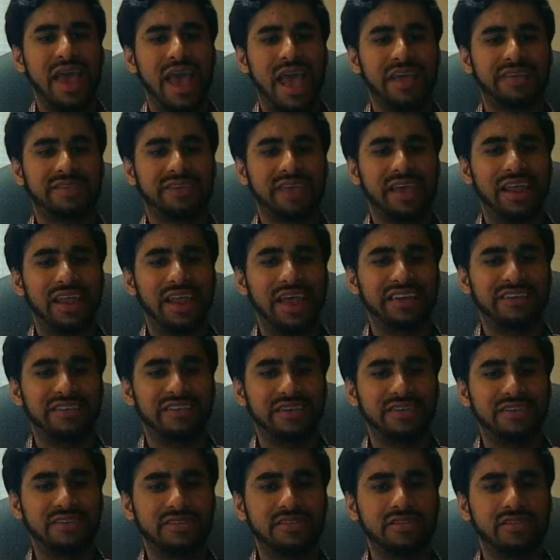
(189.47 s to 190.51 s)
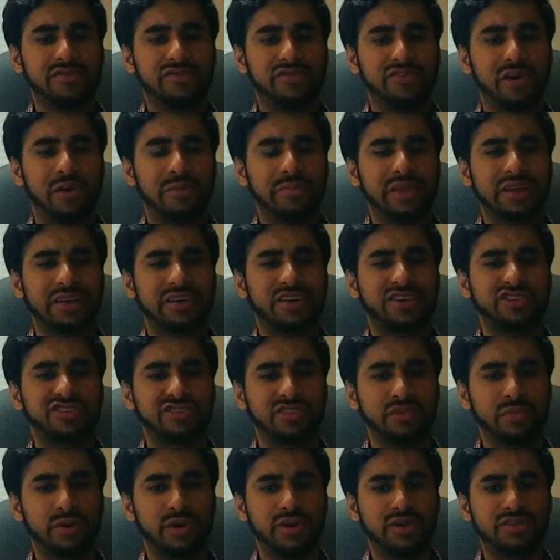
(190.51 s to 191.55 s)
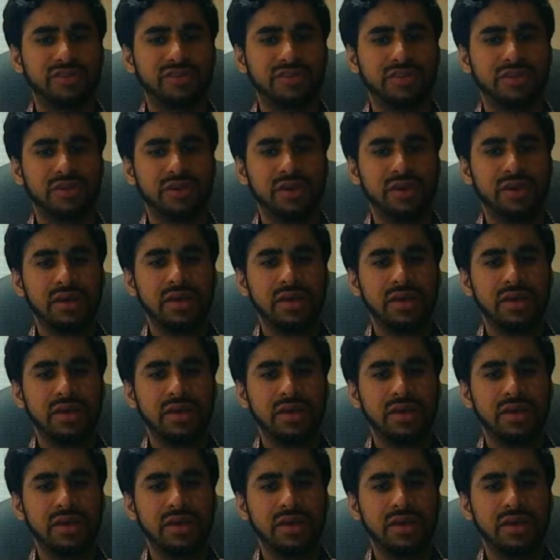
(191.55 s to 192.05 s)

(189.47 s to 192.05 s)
escalations from the customers